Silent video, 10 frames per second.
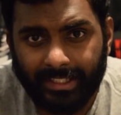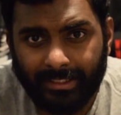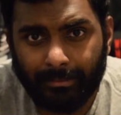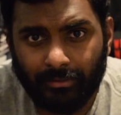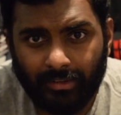
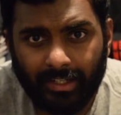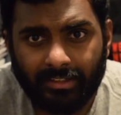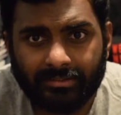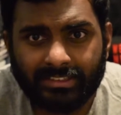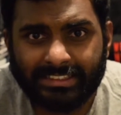he did
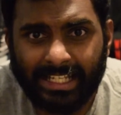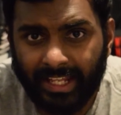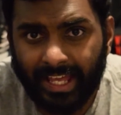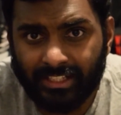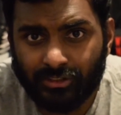provide
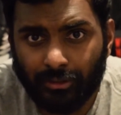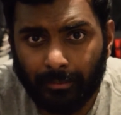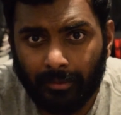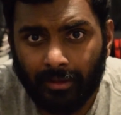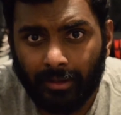an
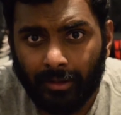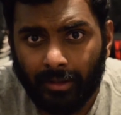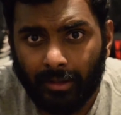extra